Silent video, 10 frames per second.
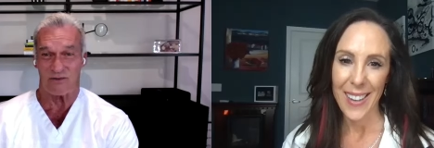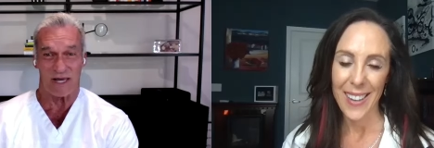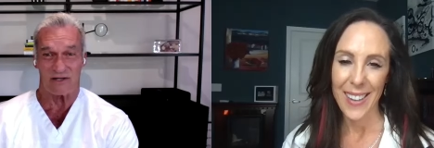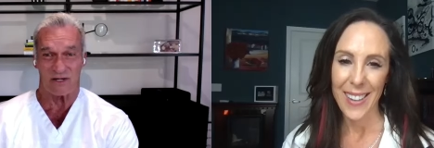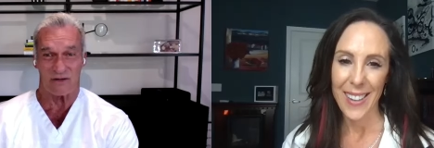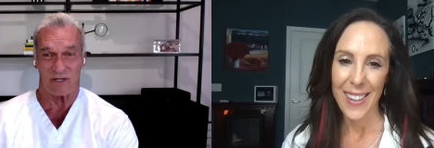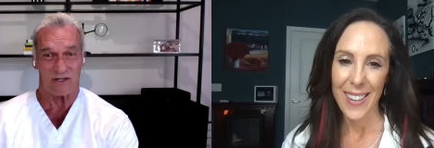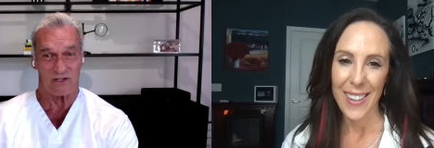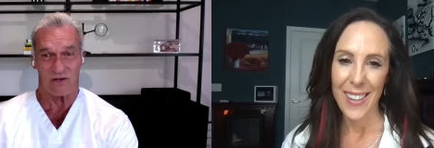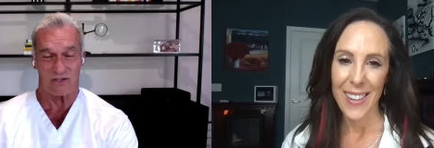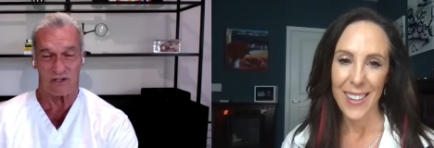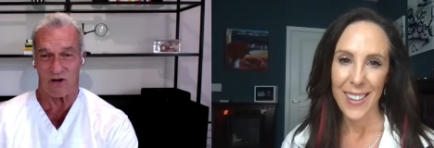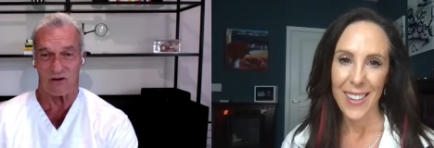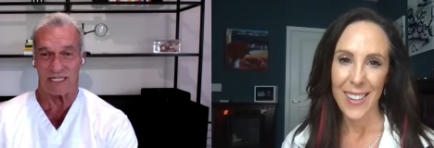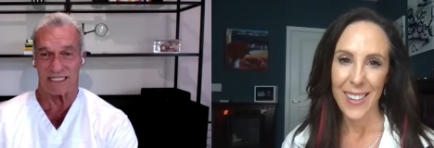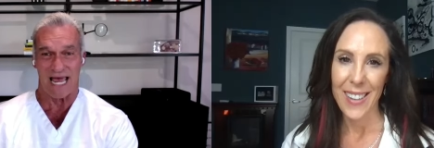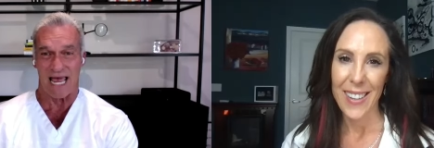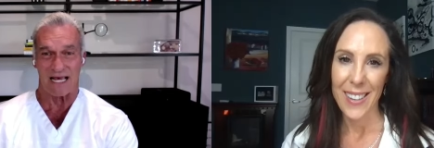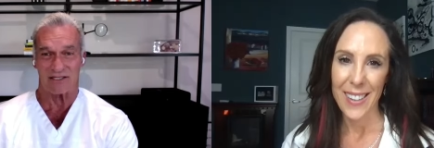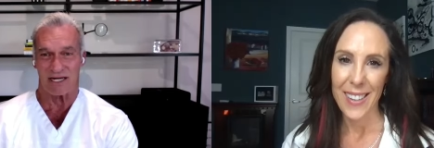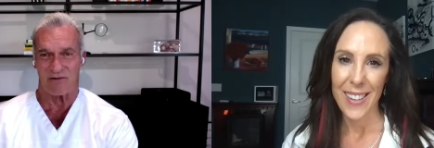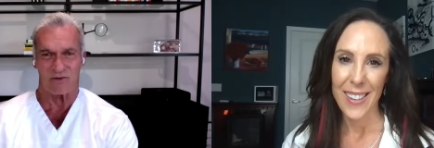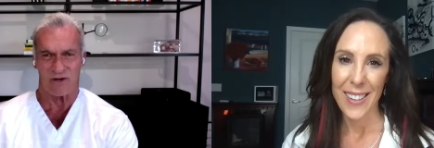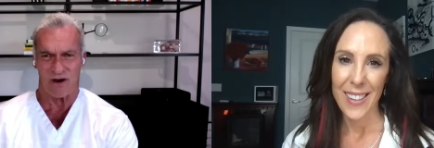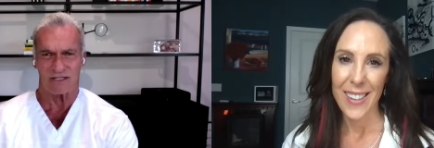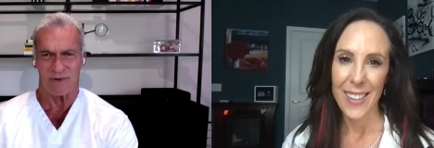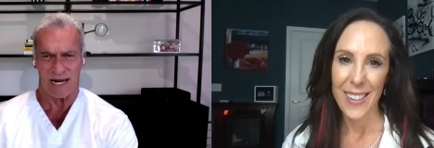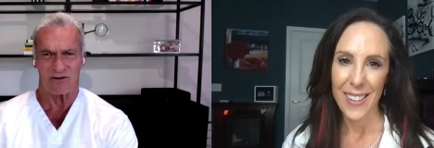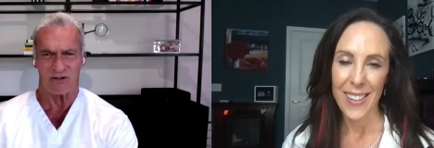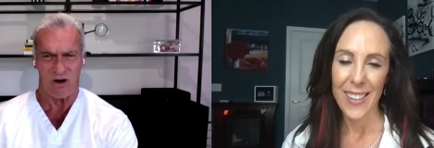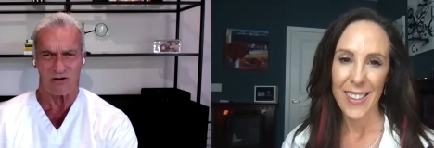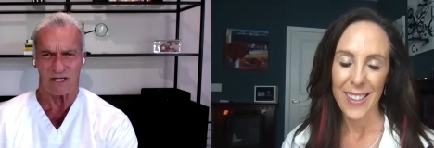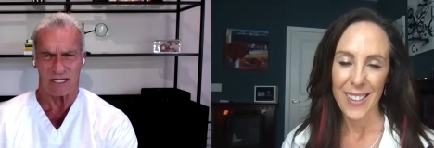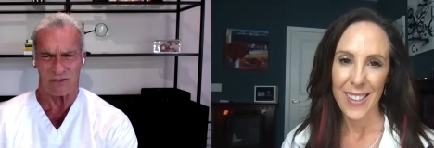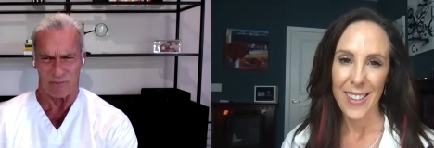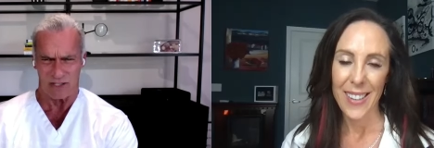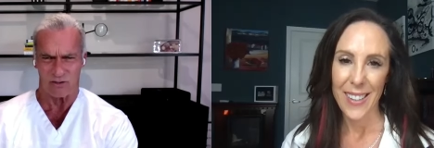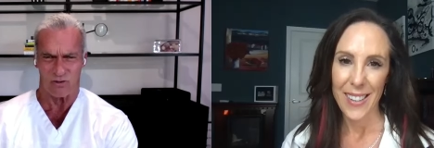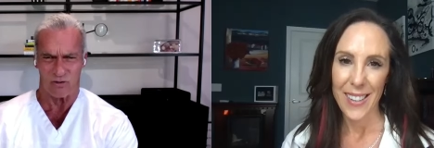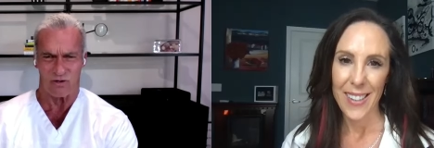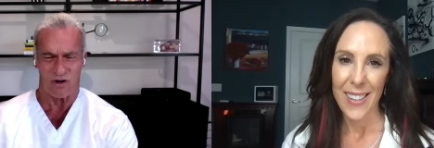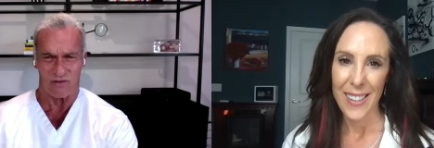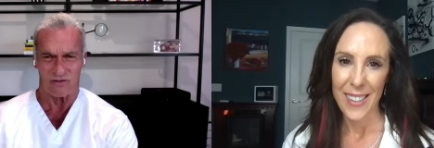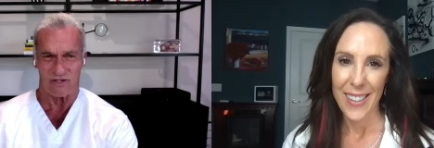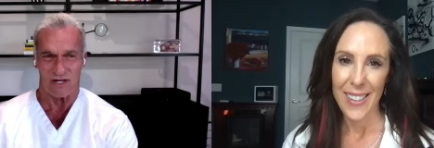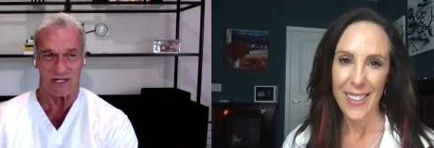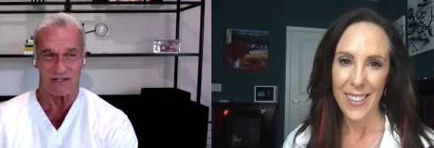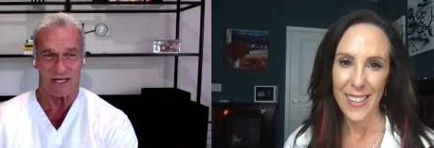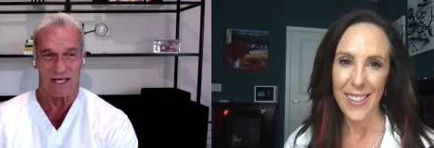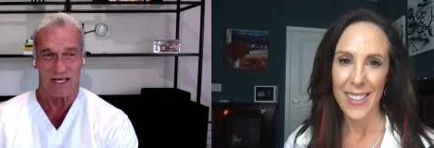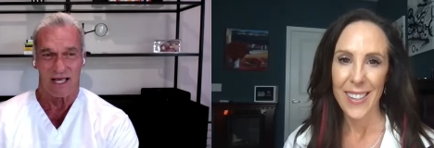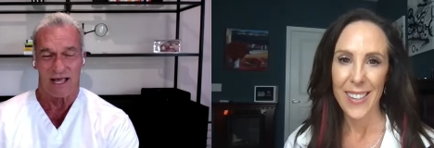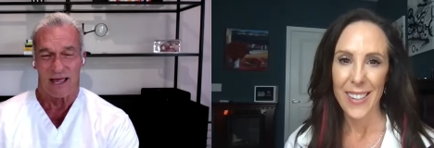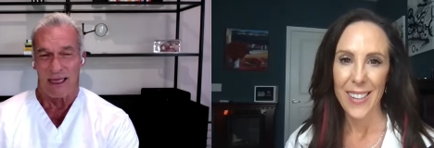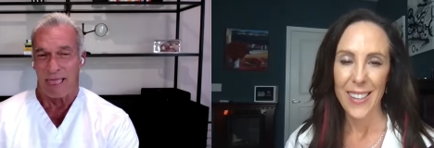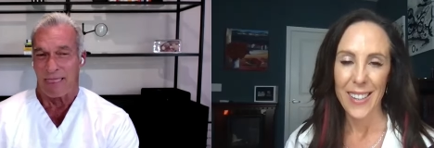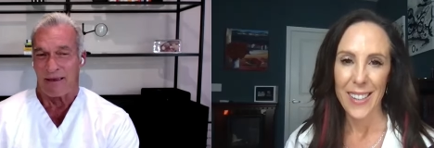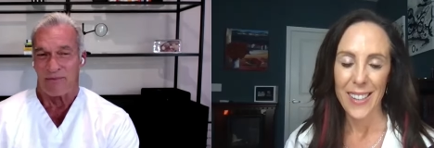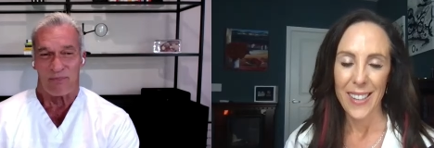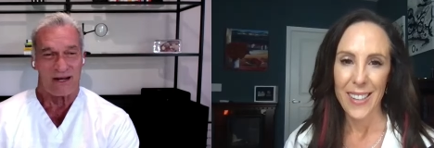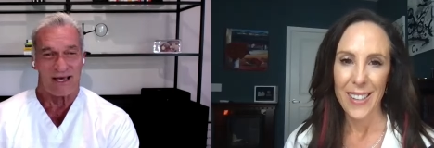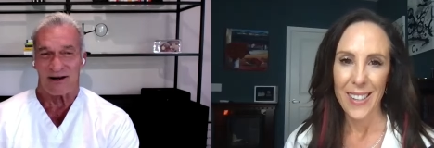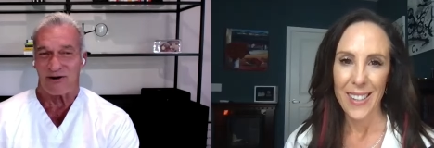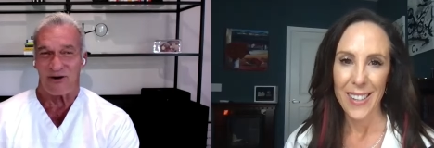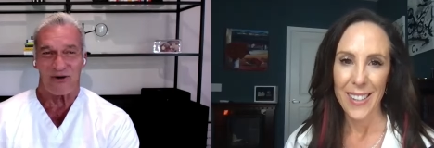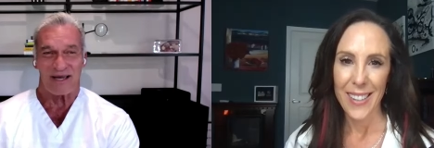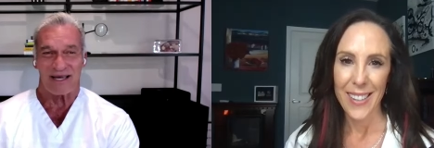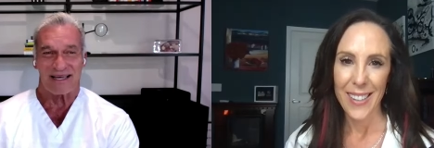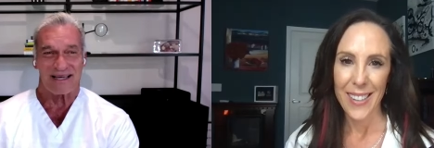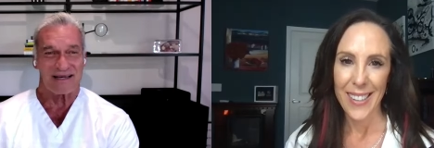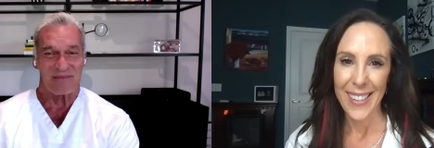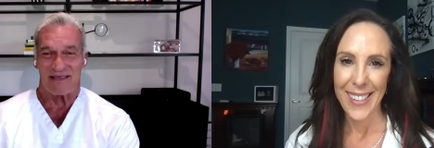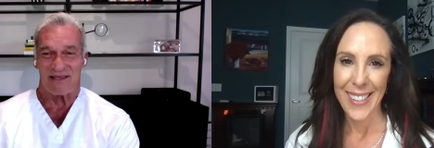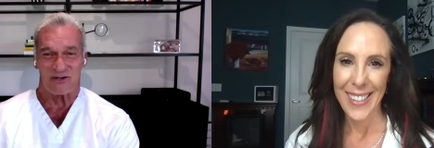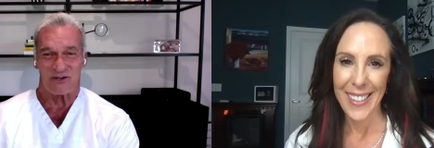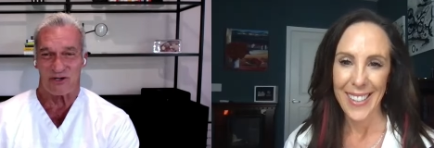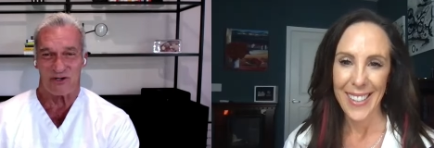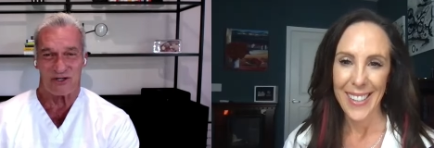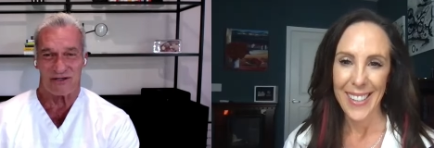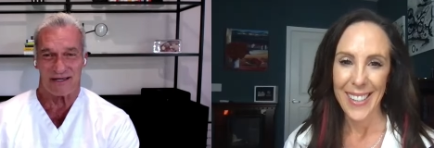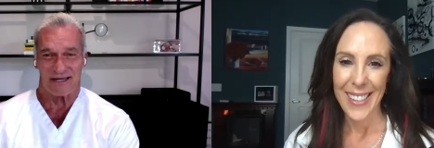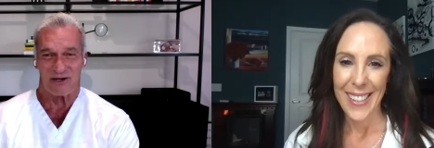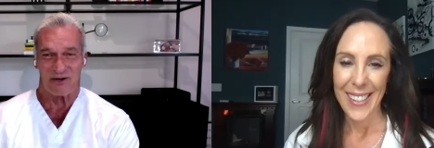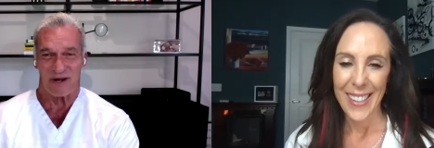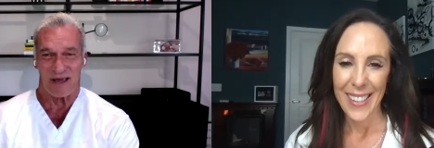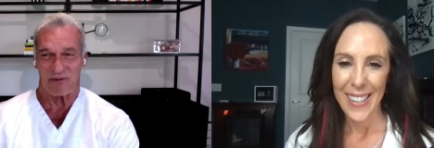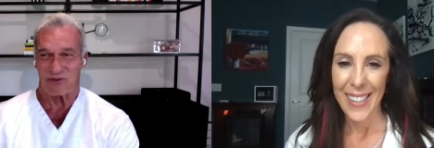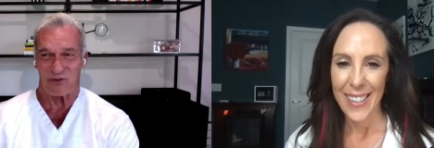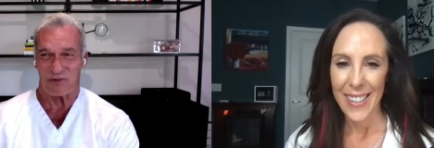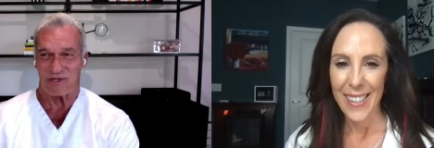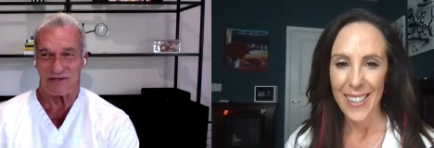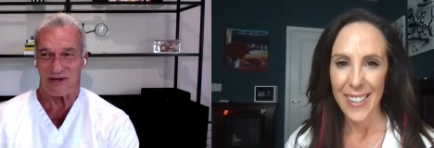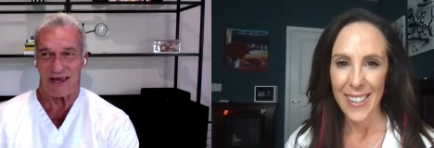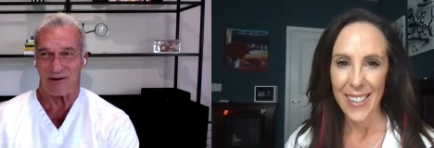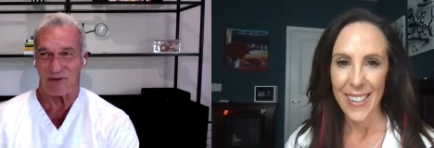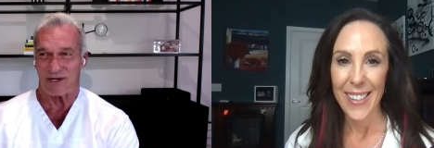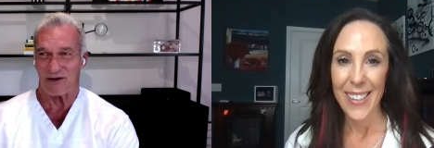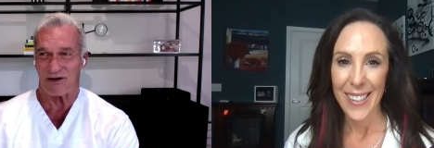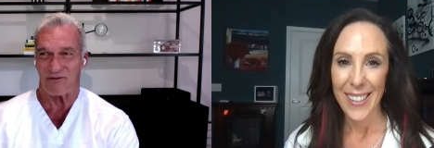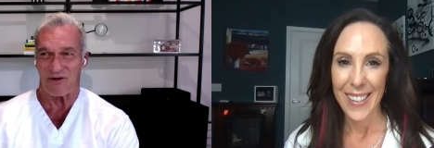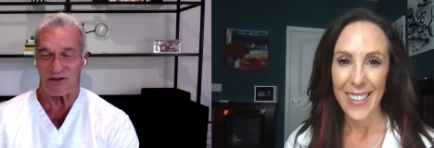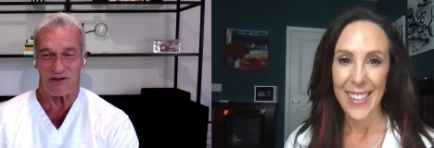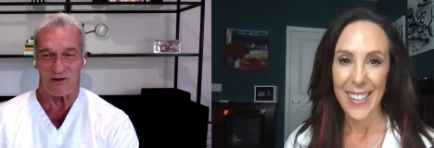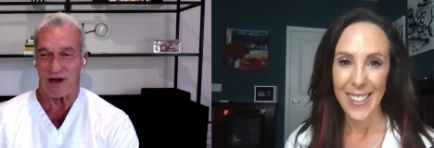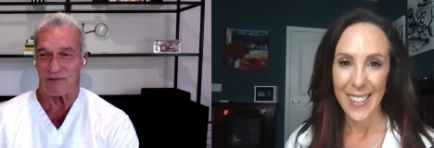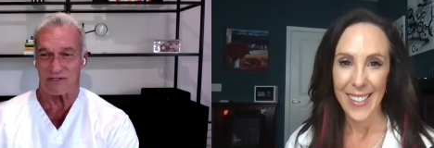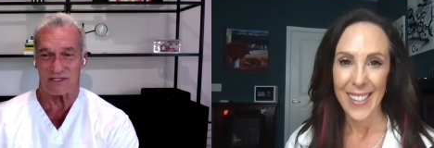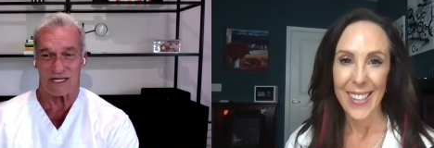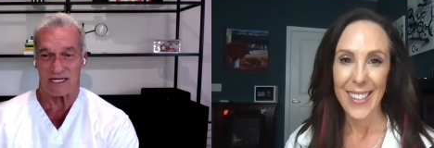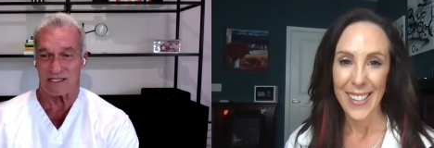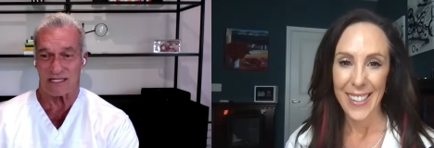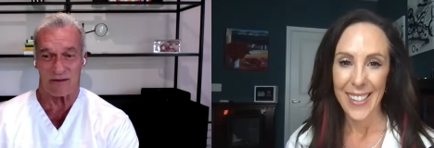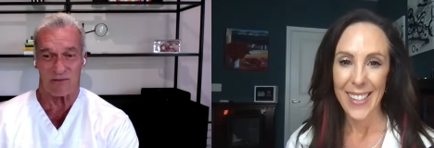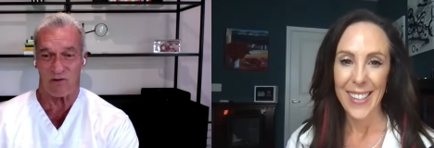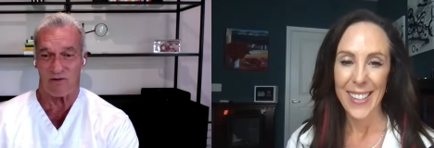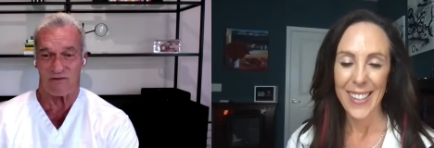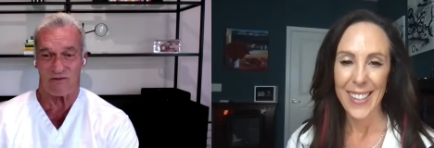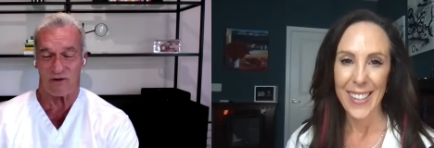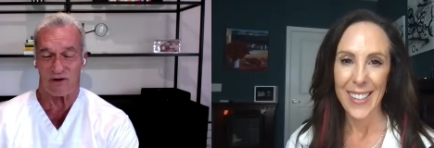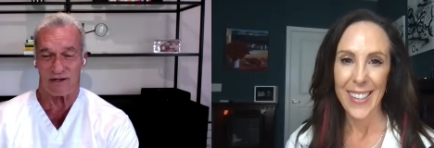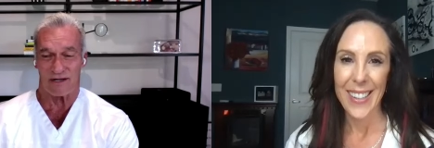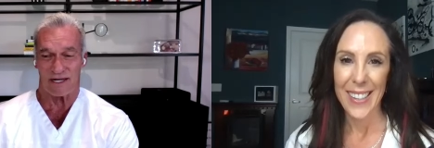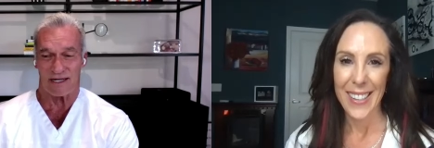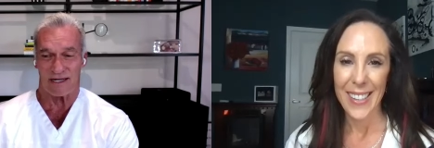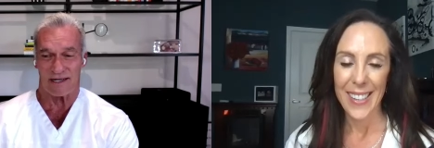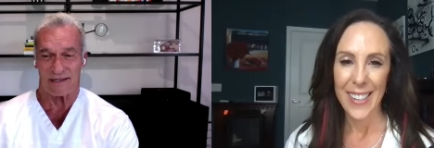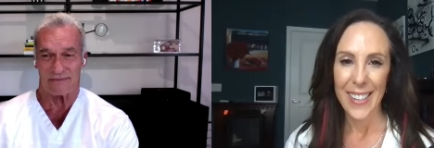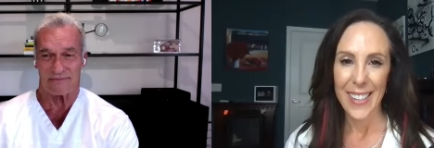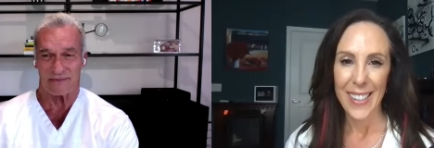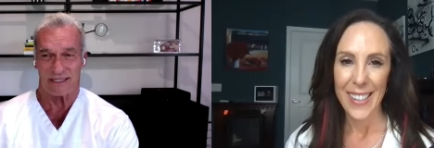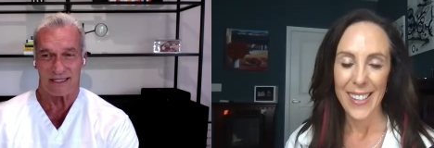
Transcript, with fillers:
Speaker 1: to do medicine because, you know, it's a daunting task and everyone talks about how daunting it is at school and all the studies but I don't know. I uh, made the decision, and you know what happens when we decide? We cut off all the other options, and I just said I'm going for it, and uh,